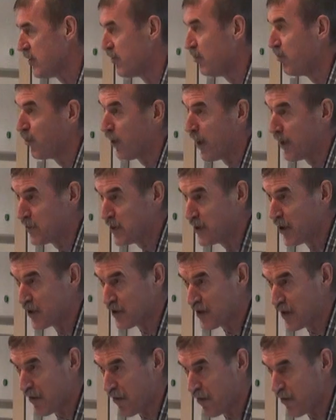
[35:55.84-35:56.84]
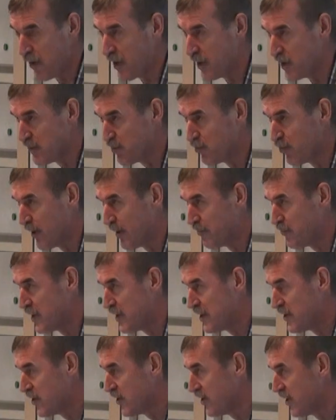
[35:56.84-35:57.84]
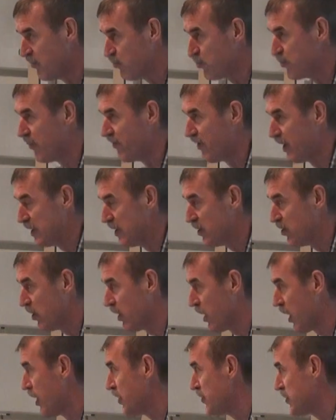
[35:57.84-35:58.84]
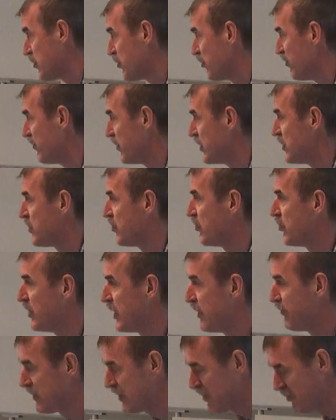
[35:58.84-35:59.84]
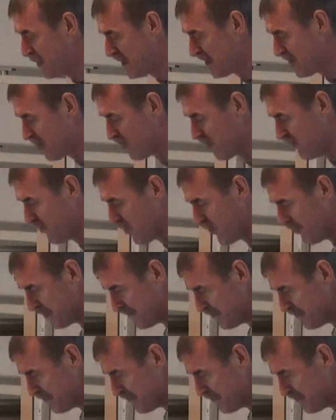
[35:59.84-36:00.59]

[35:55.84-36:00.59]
and perhaps does other things. Perhaps it's providing a cloud service or an FTP server.